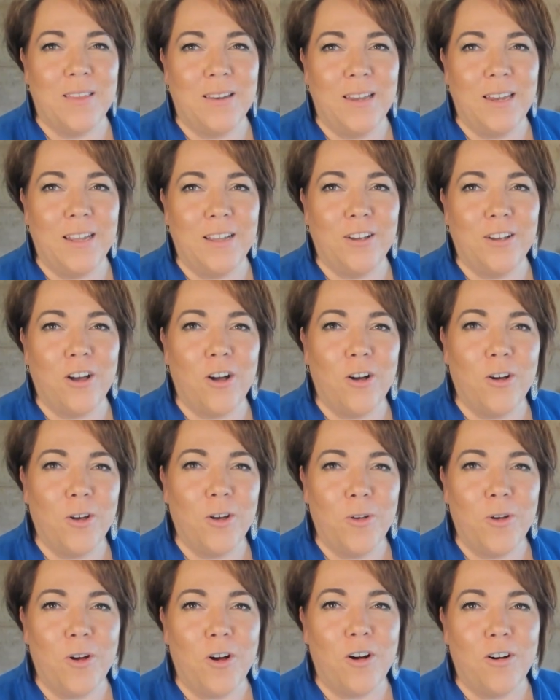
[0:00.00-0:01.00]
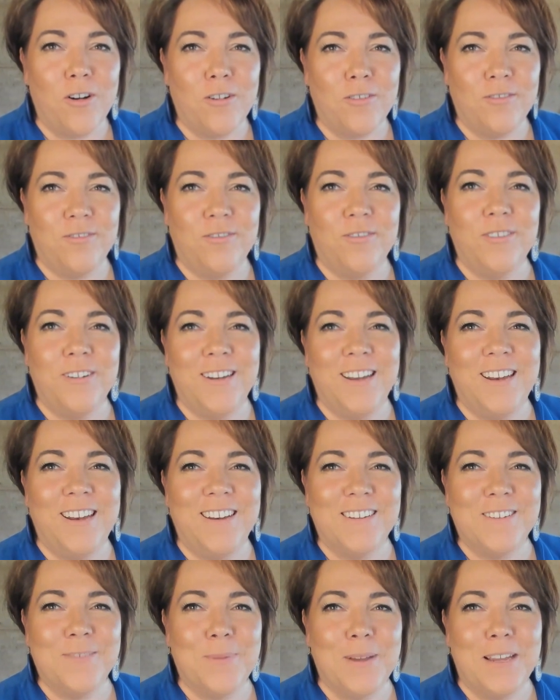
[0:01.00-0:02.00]
letting go of needing
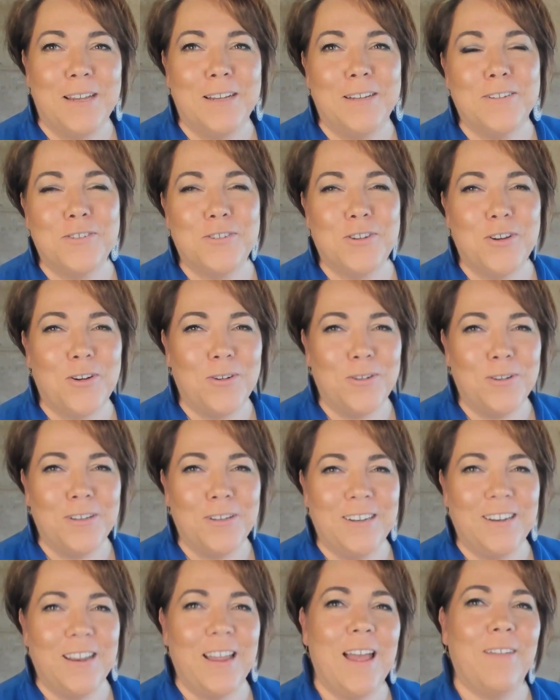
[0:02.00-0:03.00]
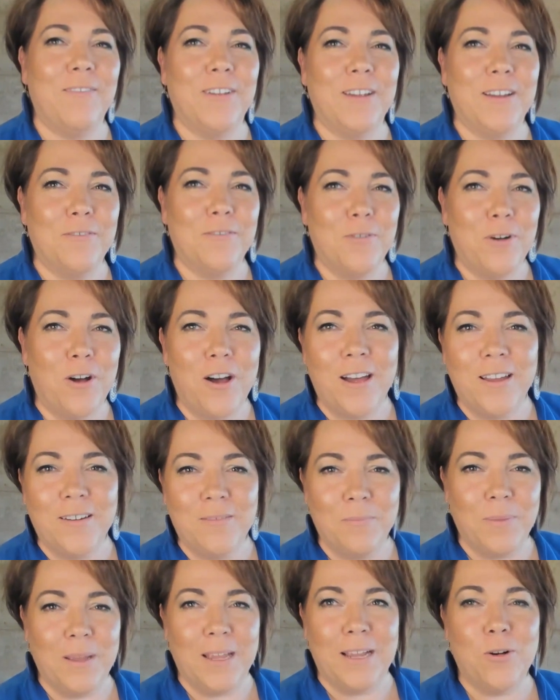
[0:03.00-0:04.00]
to be in control and having it right
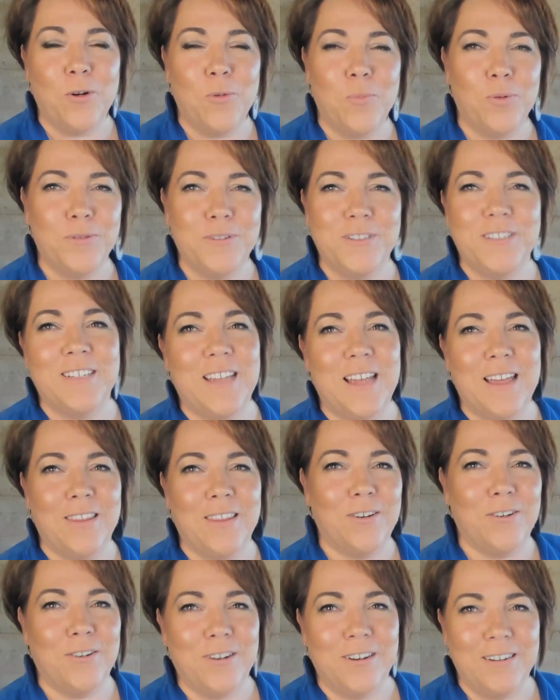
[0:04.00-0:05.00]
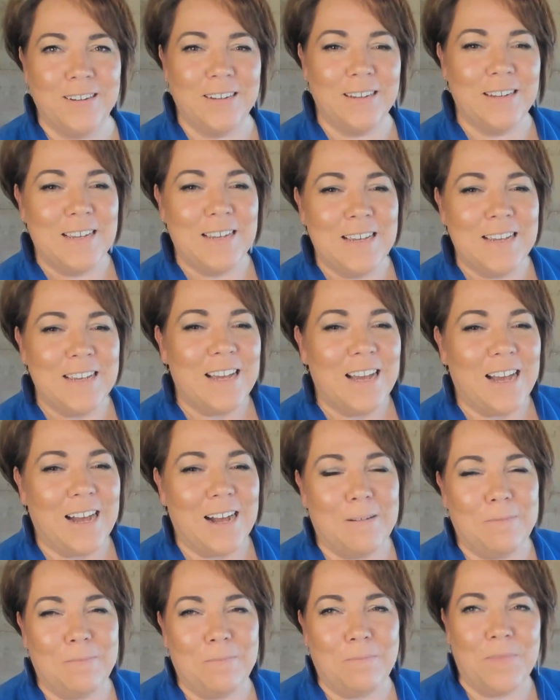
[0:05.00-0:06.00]
and being all put together, and
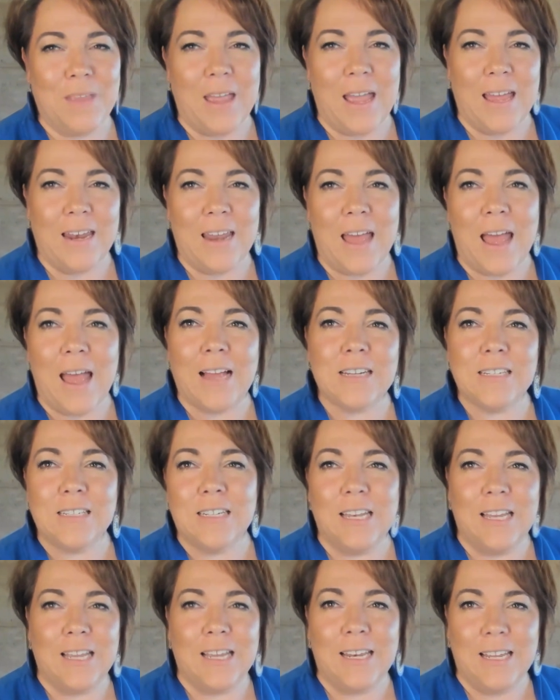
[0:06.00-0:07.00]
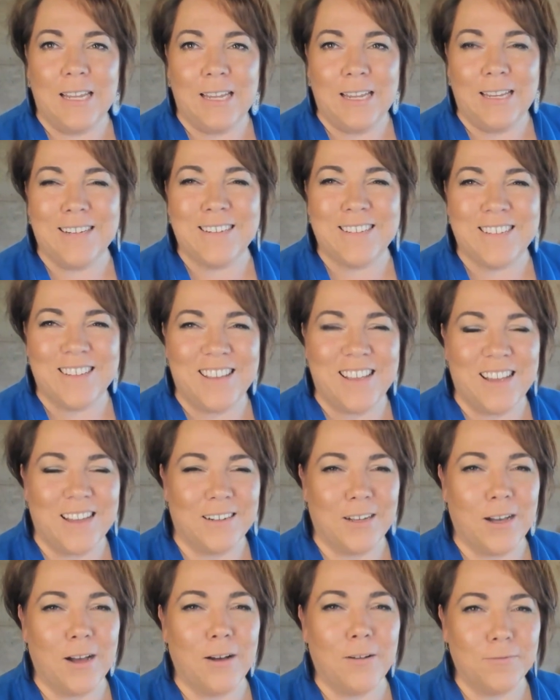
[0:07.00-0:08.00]
actually leaning into the
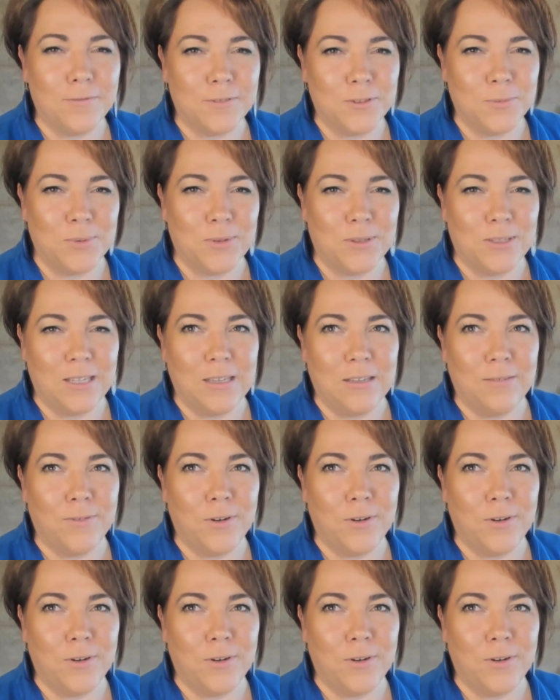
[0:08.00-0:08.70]
uncomfortable and the